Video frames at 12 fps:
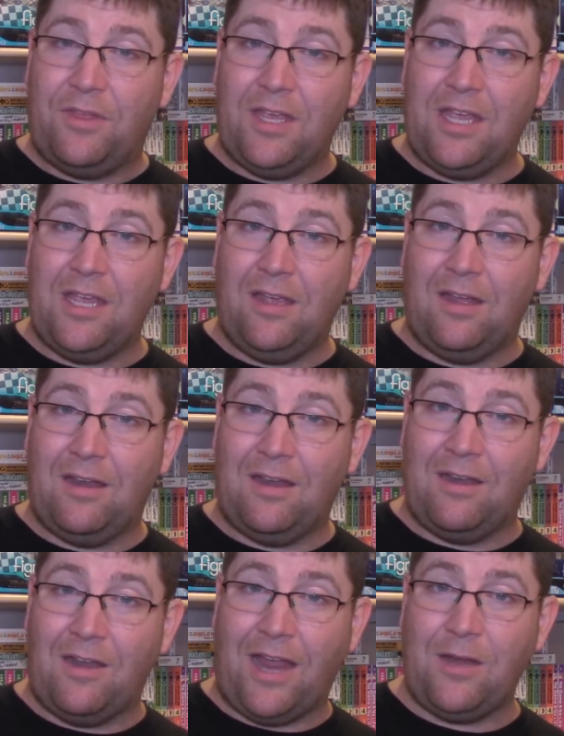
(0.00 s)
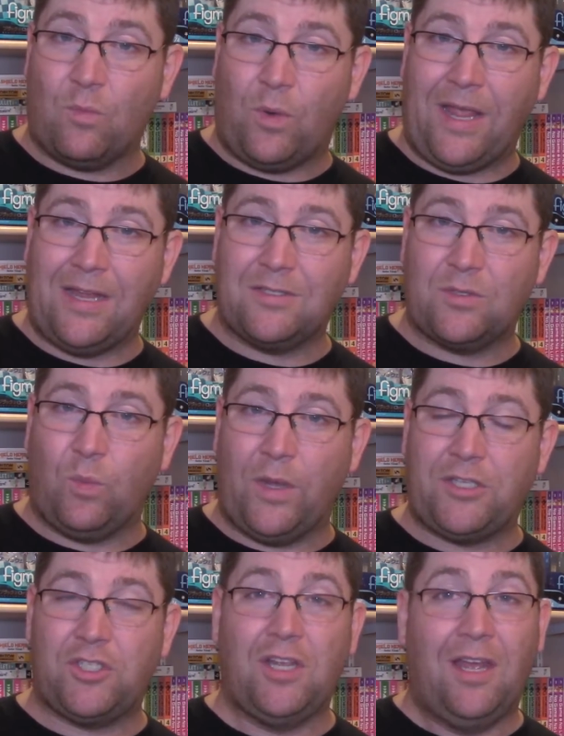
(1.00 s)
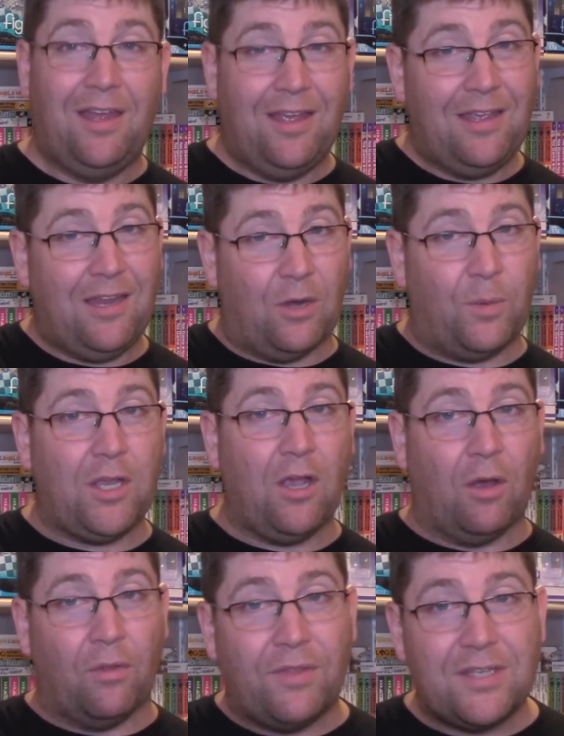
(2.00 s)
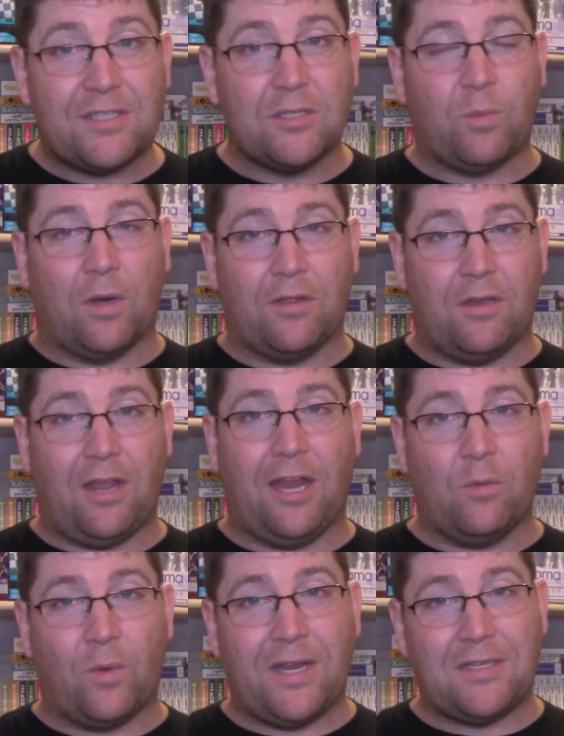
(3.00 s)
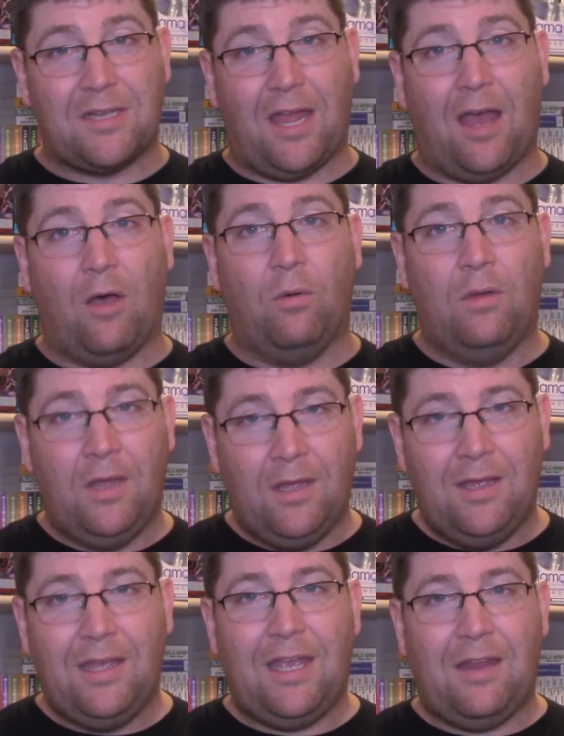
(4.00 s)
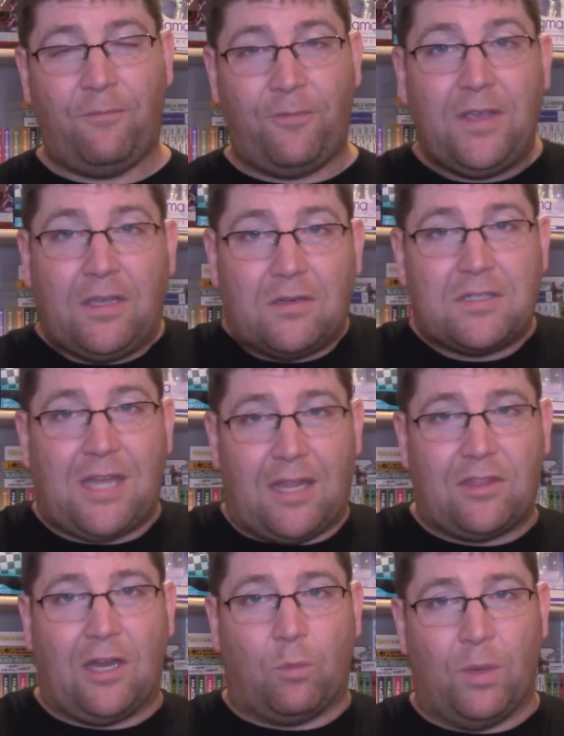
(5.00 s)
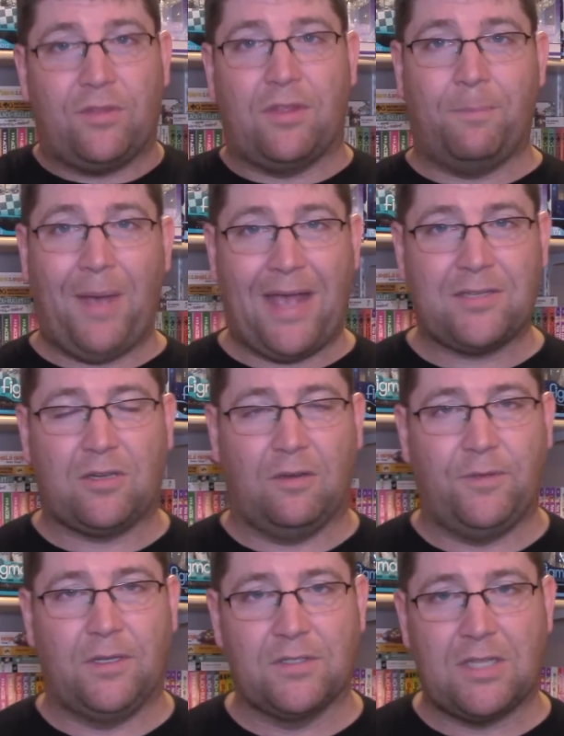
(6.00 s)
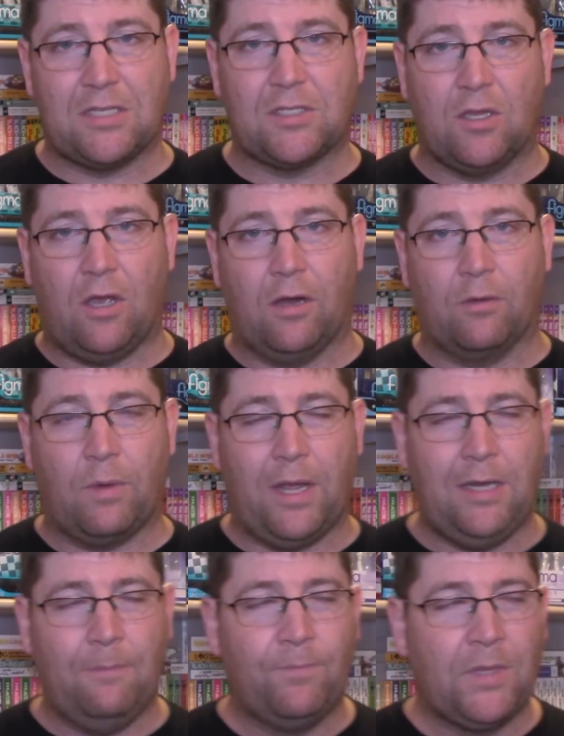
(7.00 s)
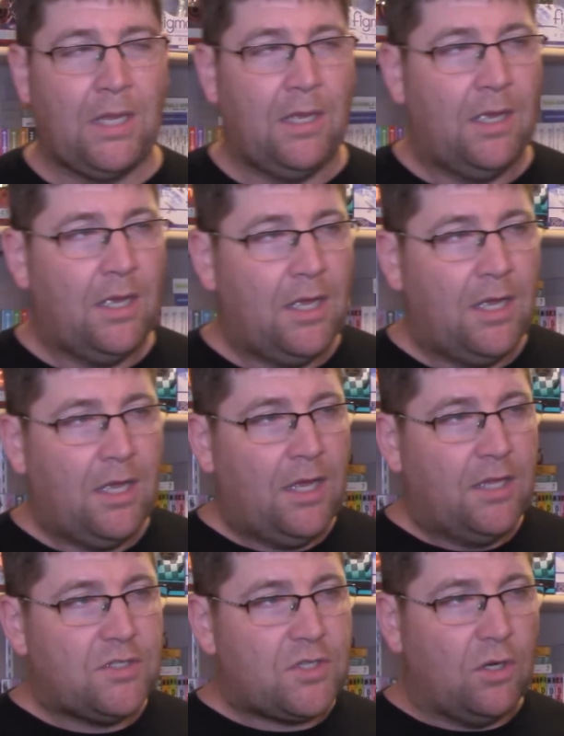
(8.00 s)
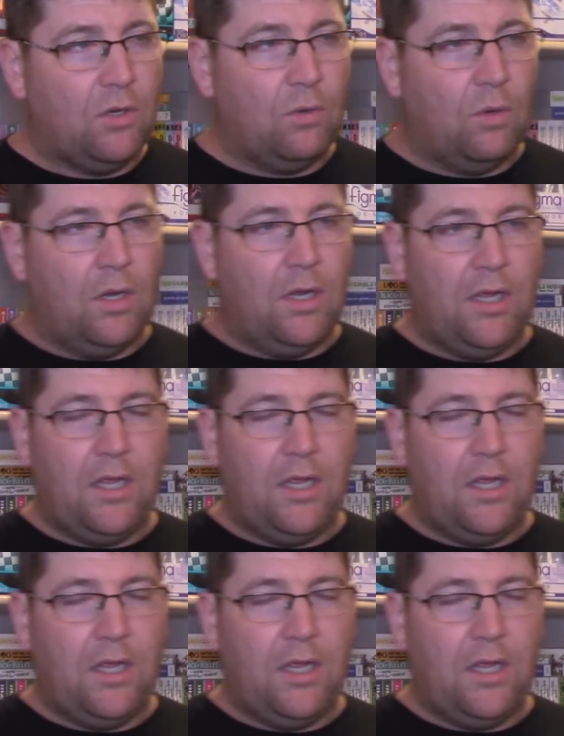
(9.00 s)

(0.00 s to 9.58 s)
the Nightrays, which here we go. This is where the Nightrays now, it figures that they're with the Baskervilles this long, right? So